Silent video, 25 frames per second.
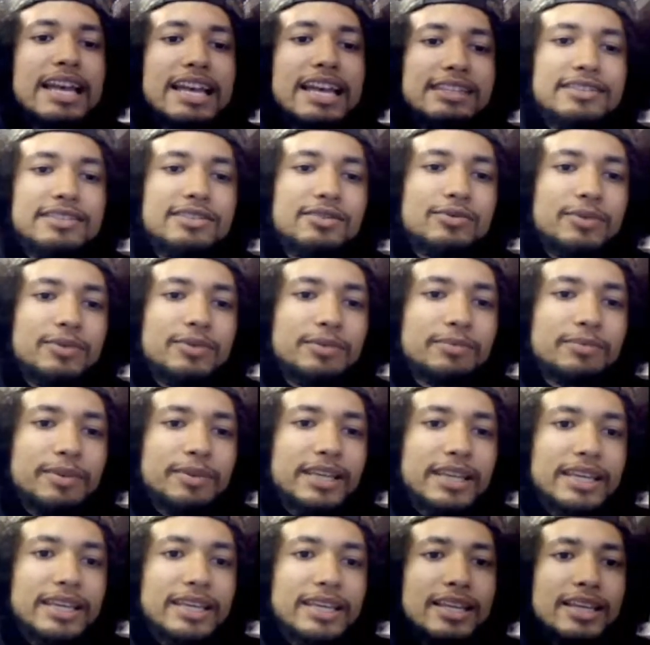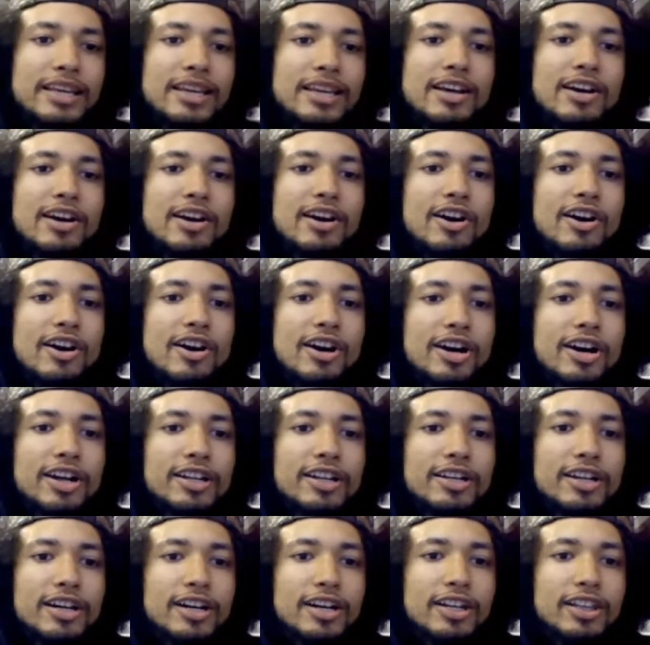as you would be
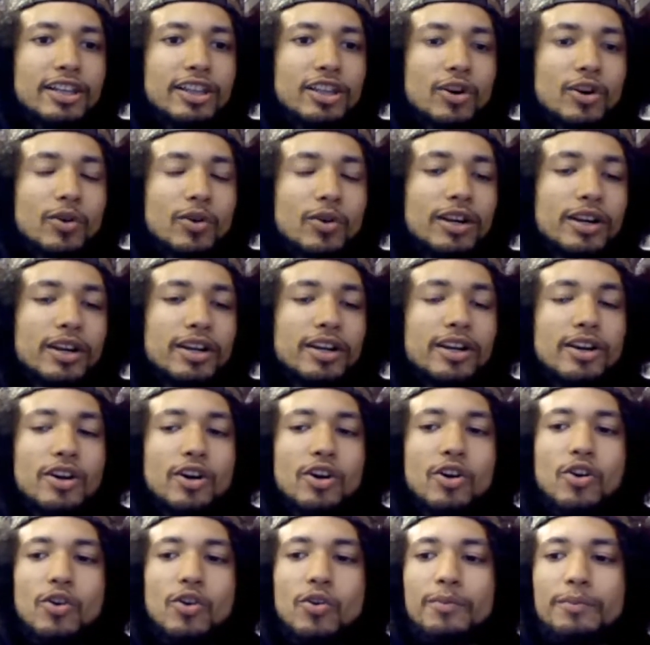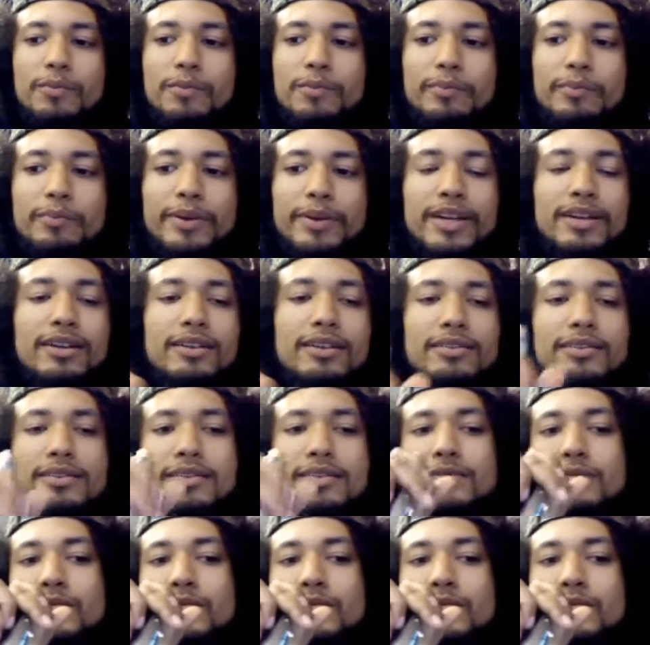on a lower ohm build.